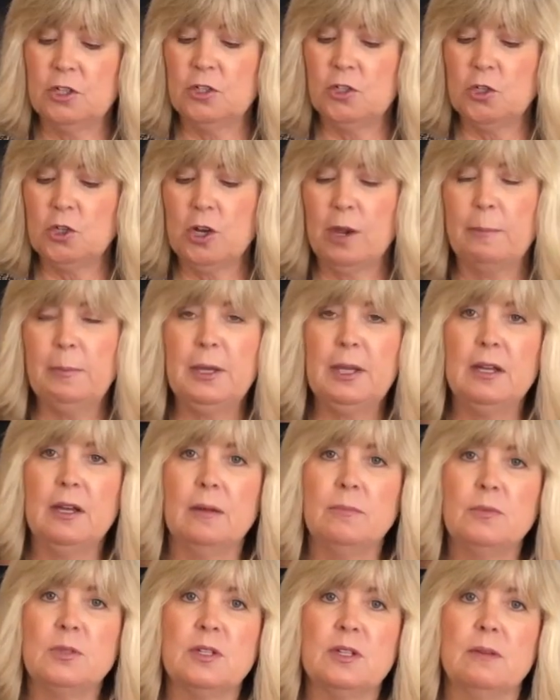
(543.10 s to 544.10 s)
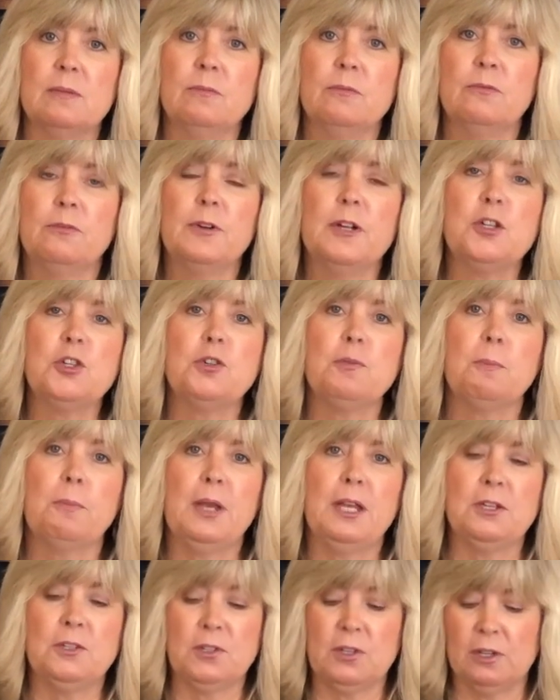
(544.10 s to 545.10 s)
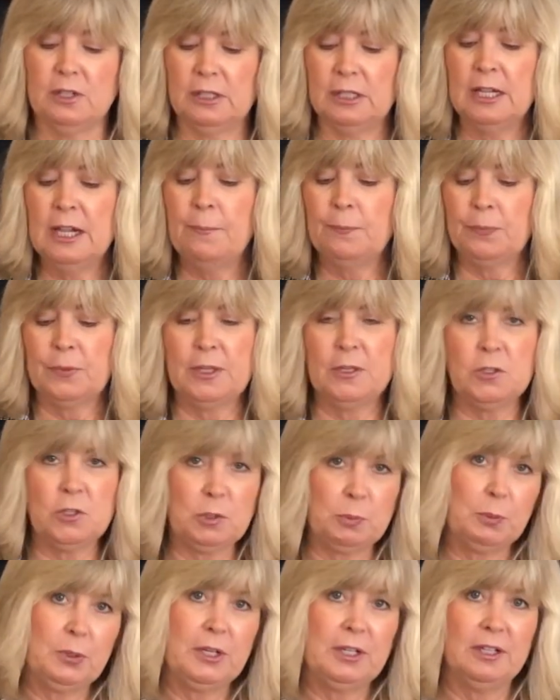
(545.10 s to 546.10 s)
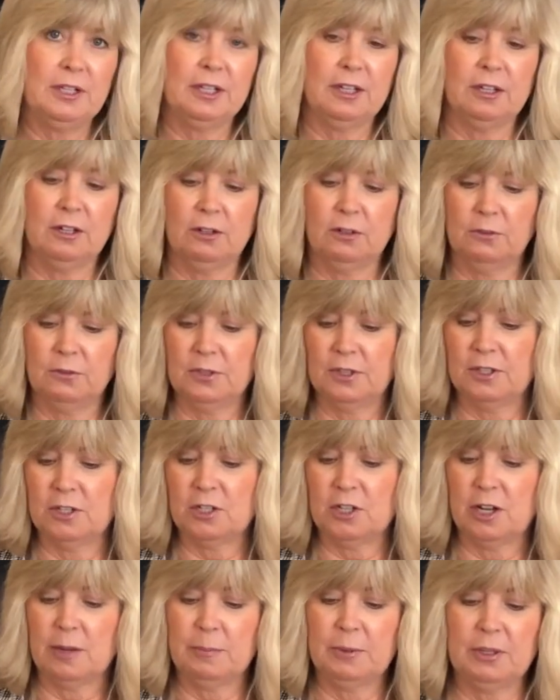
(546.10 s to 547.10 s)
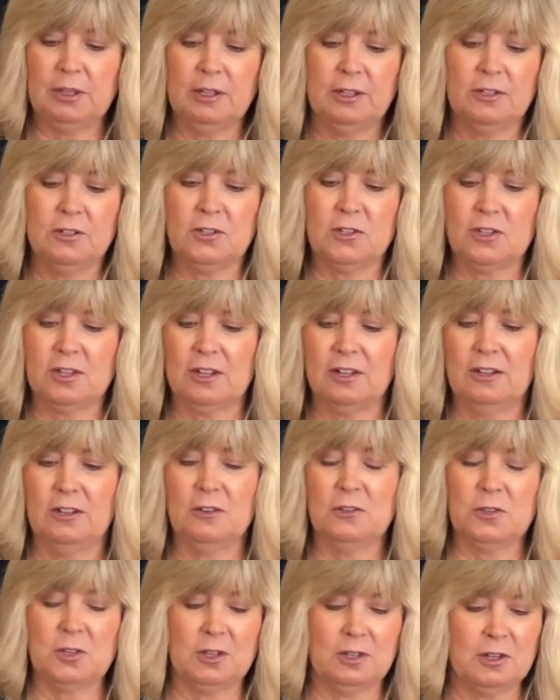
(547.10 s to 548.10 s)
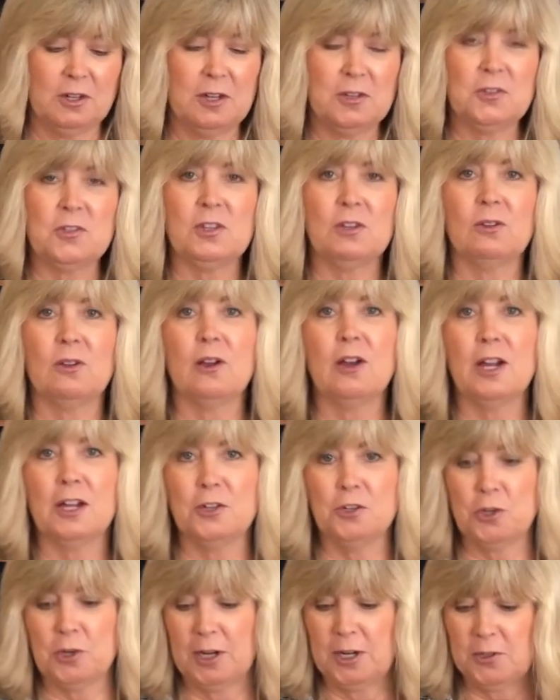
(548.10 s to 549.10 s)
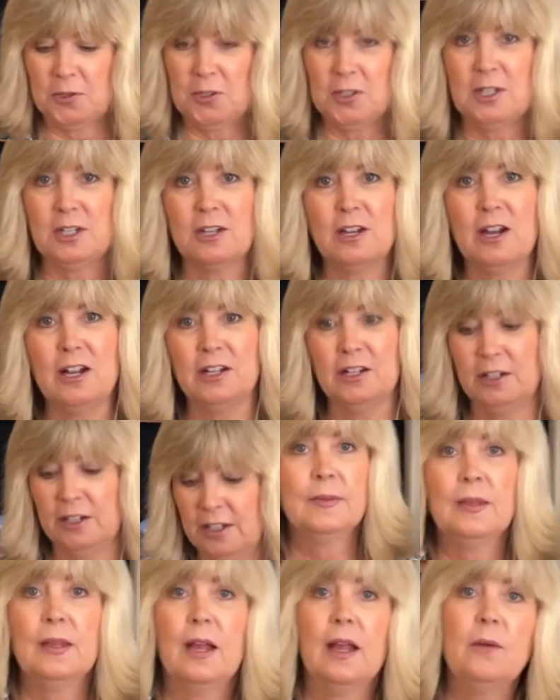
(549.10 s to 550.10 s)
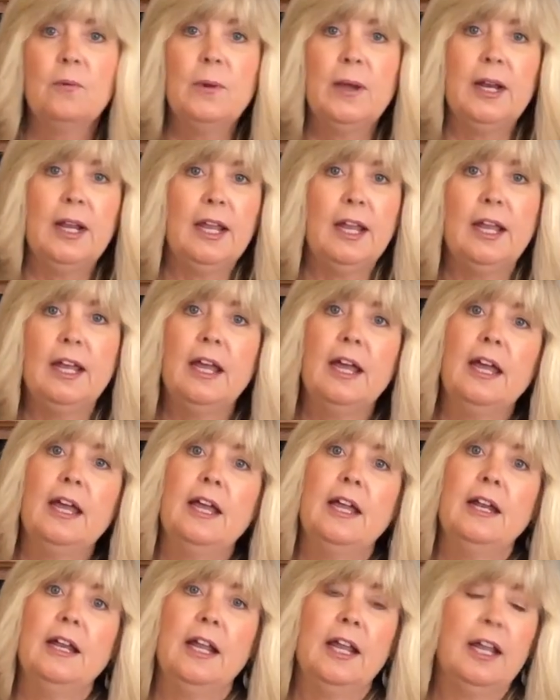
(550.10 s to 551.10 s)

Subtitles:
just chopping up some fresh basil and sprinkling it over the top. I think it just kind of gives it a nice little contrast in color. I went ahead